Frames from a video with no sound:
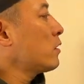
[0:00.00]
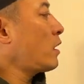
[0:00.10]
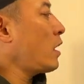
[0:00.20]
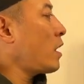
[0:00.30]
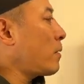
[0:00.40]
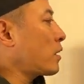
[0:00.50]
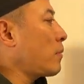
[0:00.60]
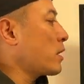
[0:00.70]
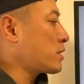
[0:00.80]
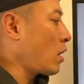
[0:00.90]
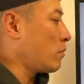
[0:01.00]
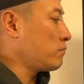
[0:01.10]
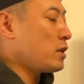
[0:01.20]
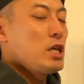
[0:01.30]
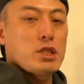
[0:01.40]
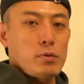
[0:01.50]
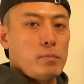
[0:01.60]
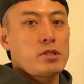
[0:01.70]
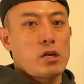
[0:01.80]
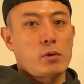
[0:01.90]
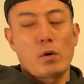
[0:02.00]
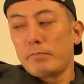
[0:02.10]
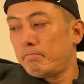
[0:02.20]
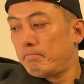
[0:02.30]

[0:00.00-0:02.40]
Then about governance DAO, it's pretty much active one.